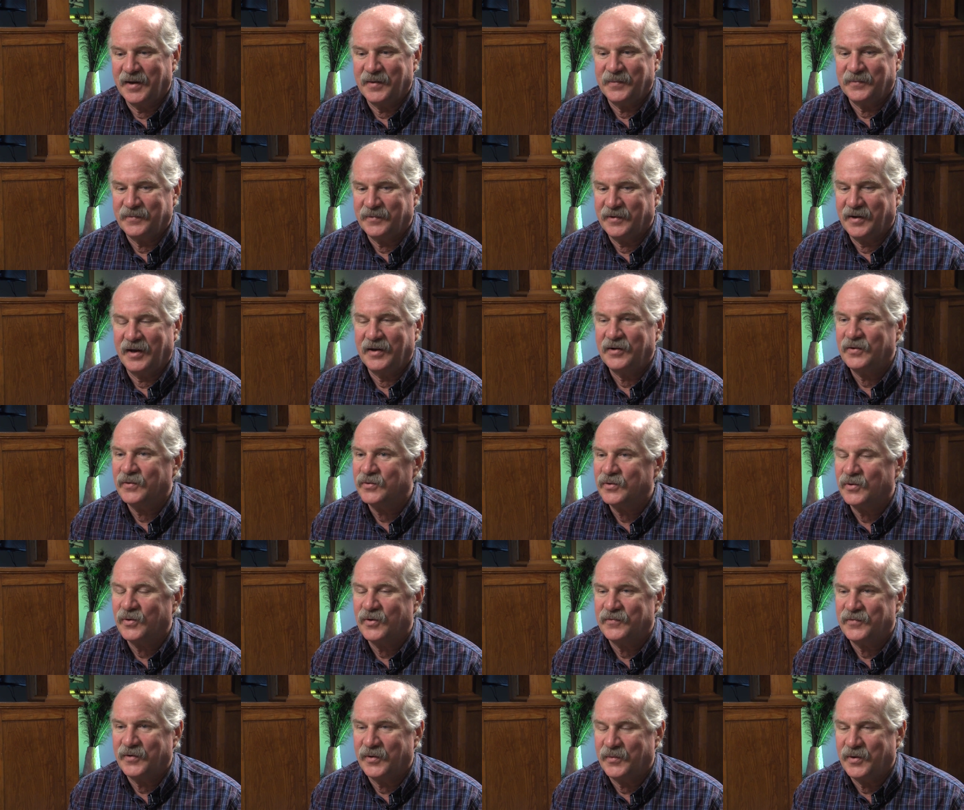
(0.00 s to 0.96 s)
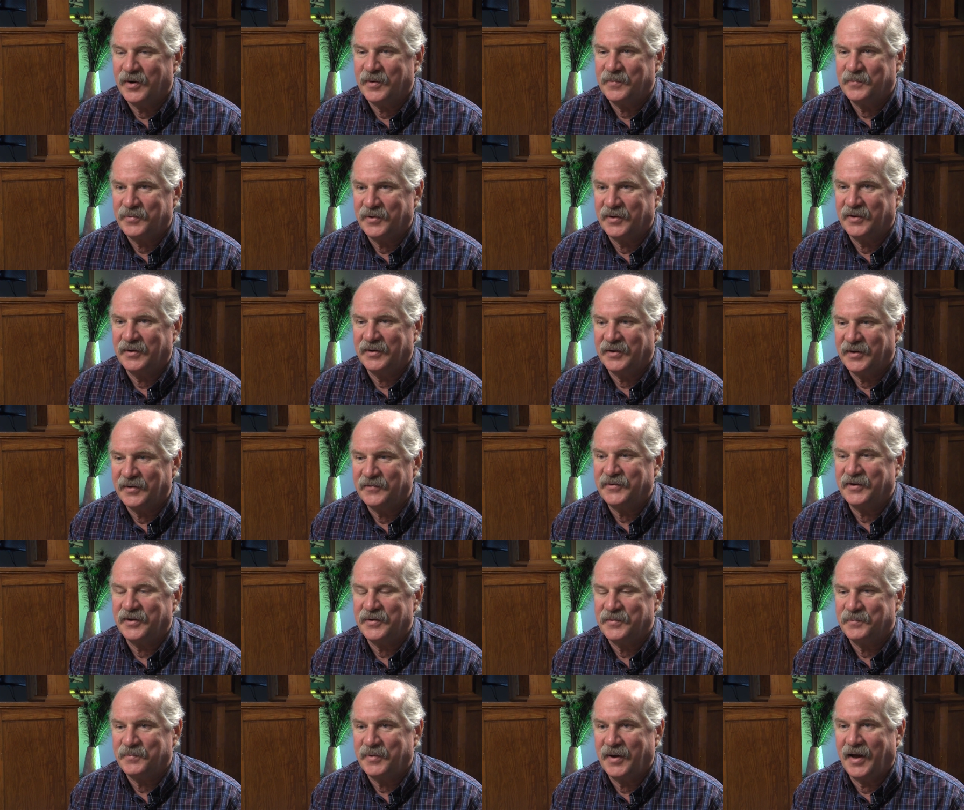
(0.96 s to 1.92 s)
I'm I don't know if I want Bill
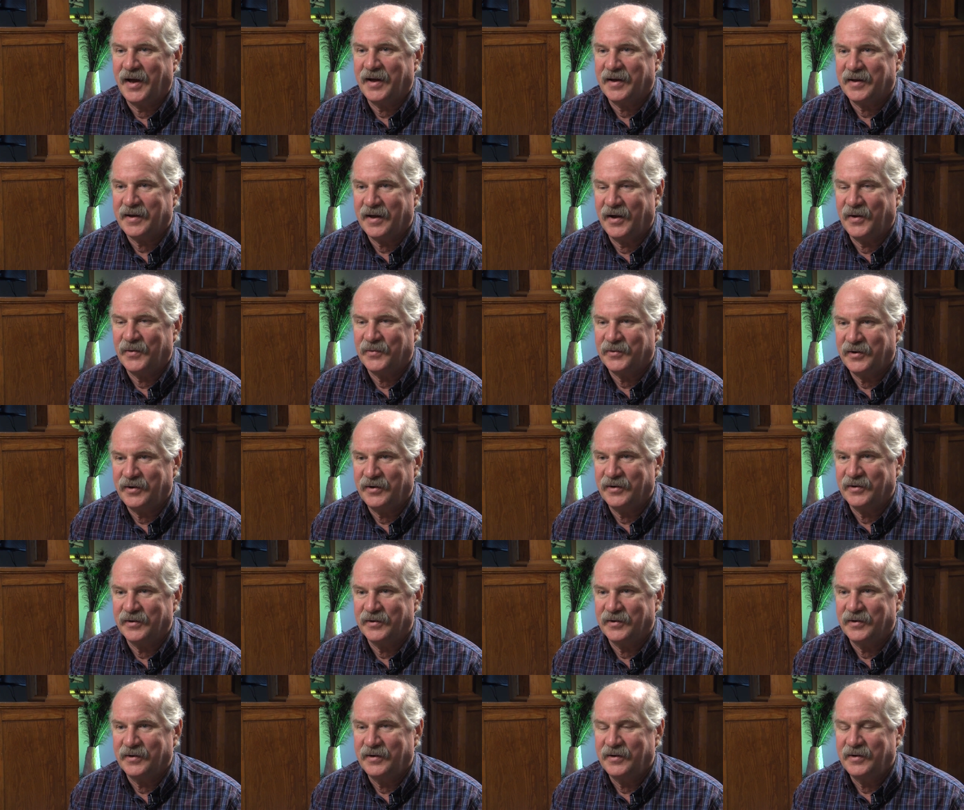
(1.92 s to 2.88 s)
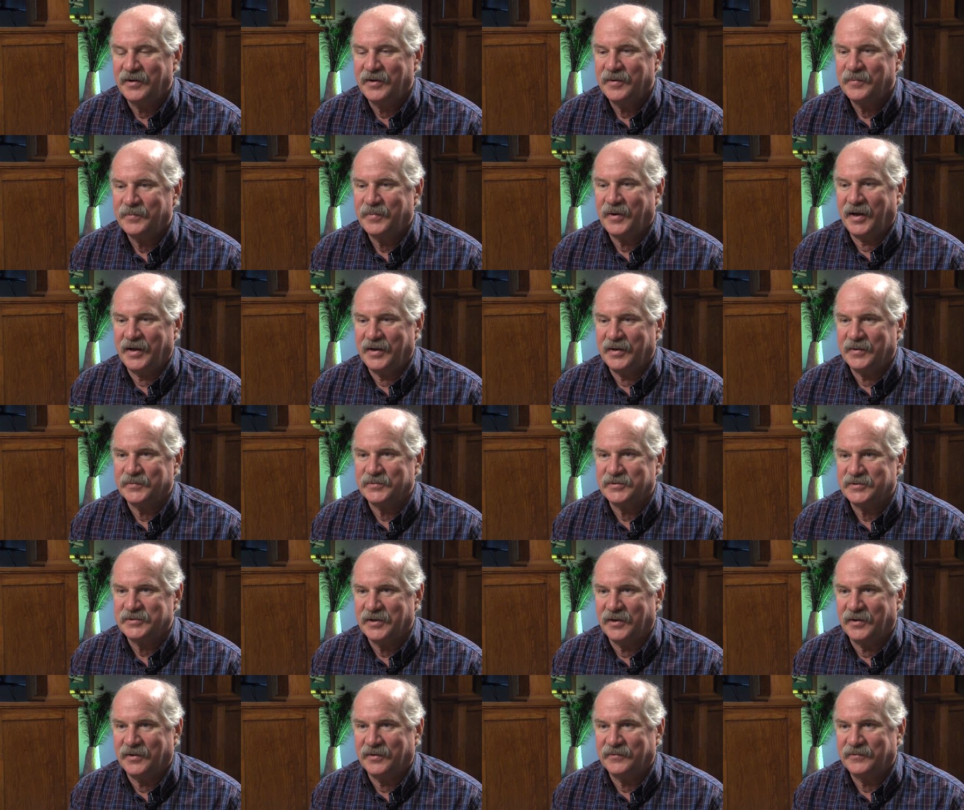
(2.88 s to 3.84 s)
living back out here by
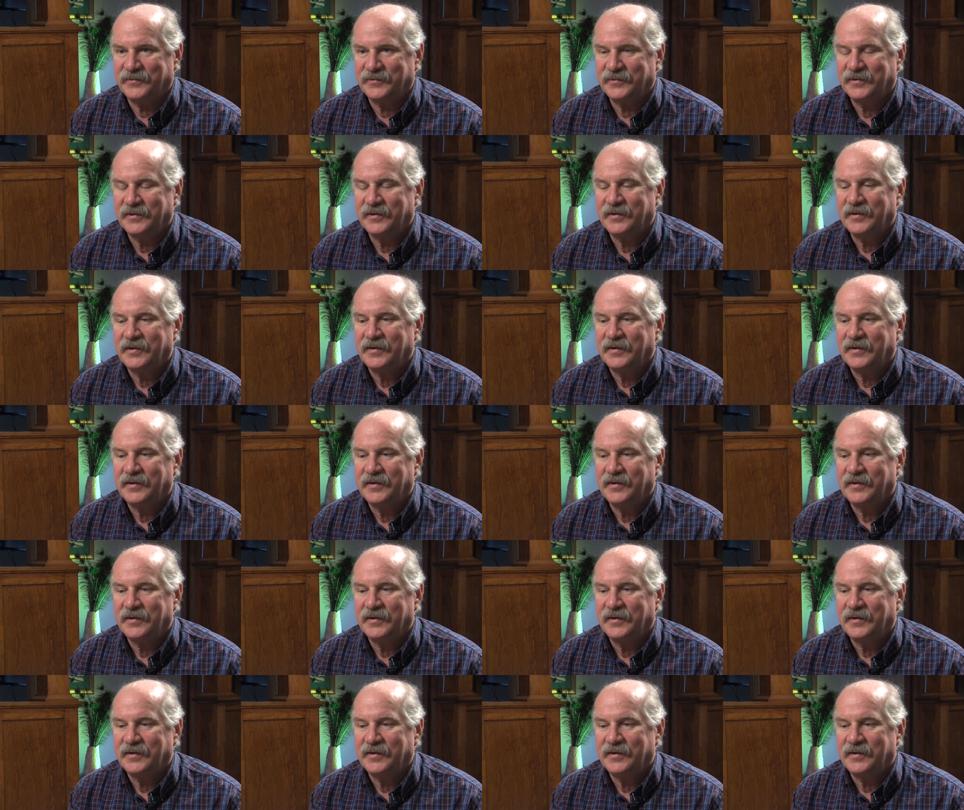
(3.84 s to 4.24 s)
himself.